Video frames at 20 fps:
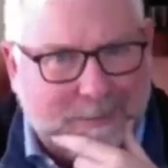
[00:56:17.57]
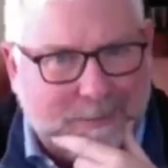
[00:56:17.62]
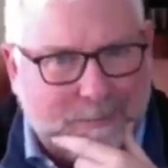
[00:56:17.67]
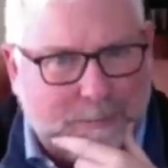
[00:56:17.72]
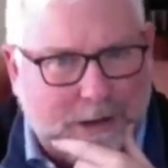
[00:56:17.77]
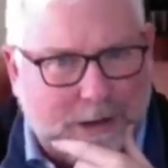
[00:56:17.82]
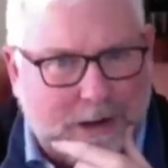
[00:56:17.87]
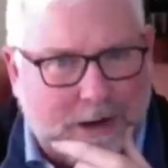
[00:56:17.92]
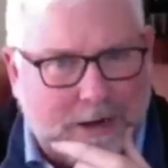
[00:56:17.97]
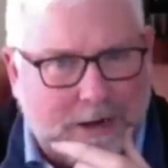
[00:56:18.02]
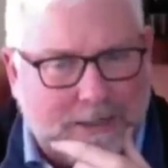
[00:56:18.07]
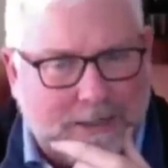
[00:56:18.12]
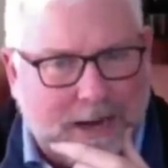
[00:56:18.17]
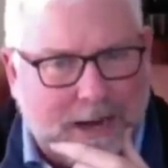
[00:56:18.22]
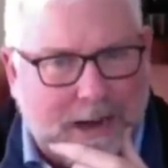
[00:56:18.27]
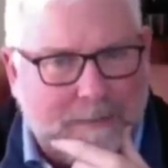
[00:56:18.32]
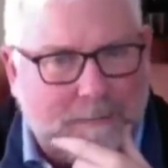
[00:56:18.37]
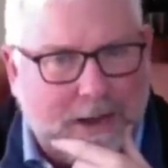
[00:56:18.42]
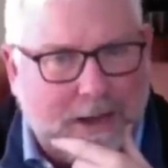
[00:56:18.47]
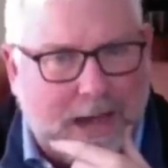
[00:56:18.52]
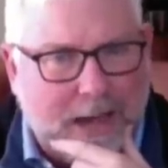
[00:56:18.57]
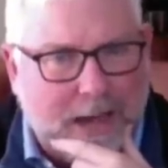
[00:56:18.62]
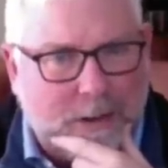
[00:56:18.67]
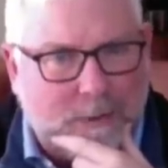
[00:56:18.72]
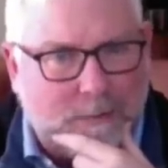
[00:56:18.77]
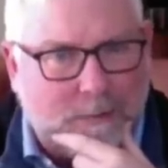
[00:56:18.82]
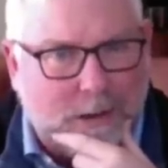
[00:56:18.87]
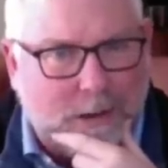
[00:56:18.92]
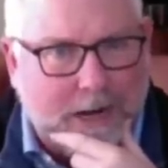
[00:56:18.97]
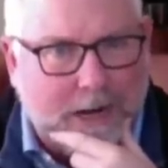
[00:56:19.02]
but on a time value
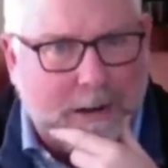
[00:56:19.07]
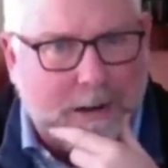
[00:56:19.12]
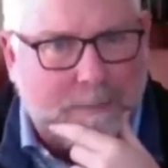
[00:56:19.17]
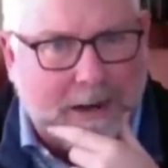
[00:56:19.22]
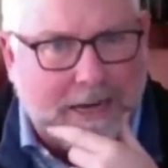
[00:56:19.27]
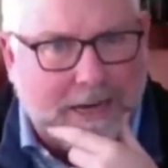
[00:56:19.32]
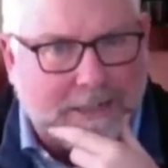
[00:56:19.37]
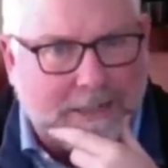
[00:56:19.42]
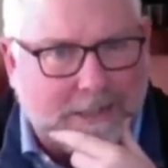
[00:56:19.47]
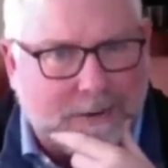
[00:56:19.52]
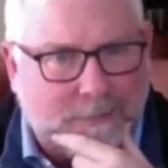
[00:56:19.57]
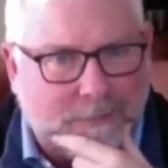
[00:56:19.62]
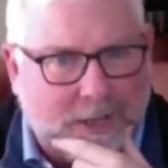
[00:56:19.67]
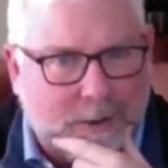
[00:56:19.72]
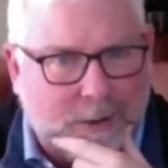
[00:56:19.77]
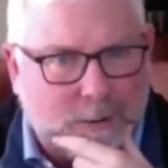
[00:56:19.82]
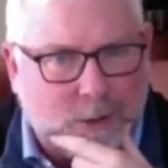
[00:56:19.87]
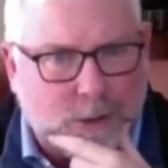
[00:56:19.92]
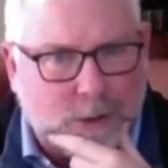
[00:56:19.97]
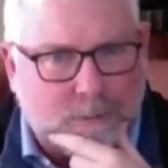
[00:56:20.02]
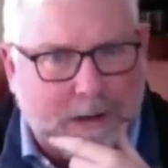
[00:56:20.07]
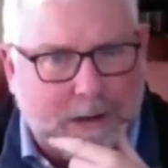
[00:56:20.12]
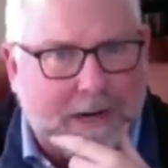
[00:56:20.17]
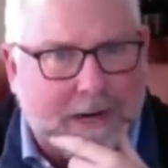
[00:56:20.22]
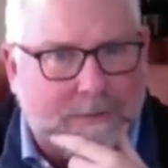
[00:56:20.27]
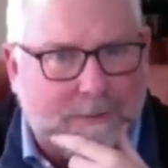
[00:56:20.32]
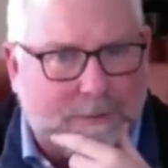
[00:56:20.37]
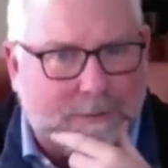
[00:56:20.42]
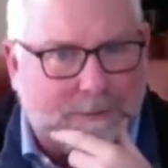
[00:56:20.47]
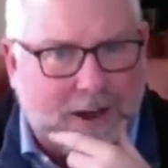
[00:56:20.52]
of money basis, if they don't spend
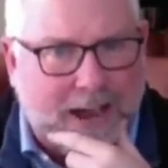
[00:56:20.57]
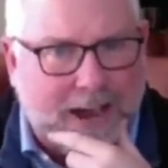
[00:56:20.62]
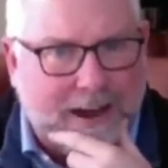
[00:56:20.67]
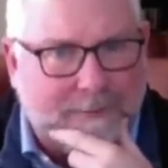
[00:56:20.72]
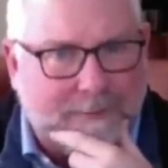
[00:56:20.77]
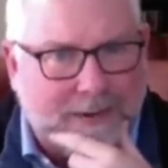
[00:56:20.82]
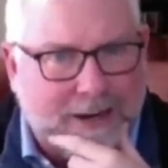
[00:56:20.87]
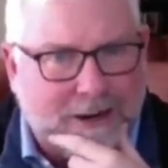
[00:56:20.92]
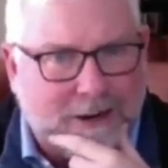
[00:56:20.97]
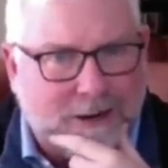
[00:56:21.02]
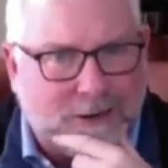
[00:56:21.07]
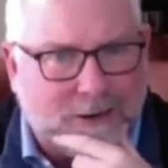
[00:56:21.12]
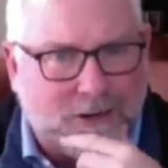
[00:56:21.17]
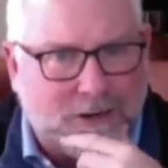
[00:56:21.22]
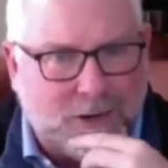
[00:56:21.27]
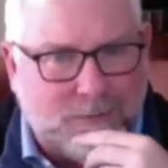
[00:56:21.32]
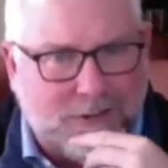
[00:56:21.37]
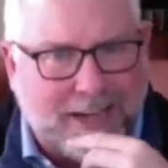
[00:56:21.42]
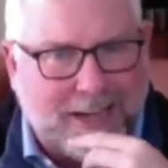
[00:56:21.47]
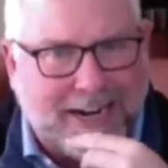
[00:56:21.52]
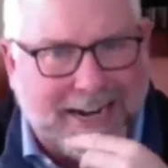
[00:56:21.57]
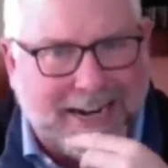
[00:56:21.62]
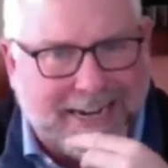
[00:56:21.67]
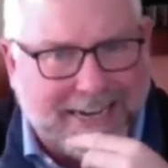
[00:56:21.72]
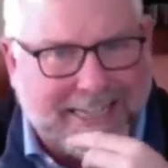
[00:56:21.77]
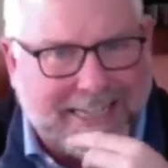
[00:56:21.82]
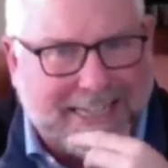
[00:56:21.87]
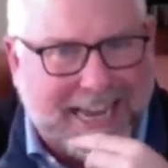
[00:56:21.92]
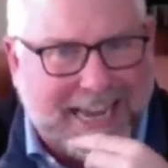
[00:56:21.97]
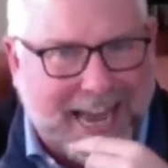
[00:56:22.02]
it for 5 years, you've got a
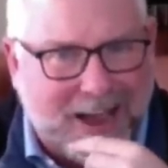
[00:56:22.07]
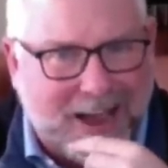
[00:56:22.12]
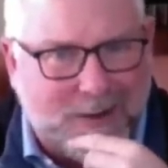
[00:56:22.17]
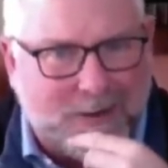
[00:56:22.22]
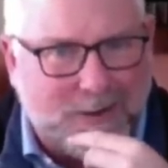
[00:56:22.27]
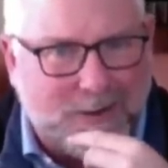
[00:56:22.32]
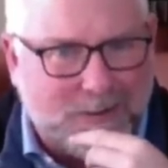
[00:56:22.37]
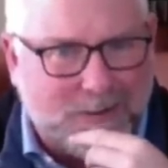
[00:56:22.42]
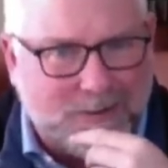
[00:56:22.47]
discount,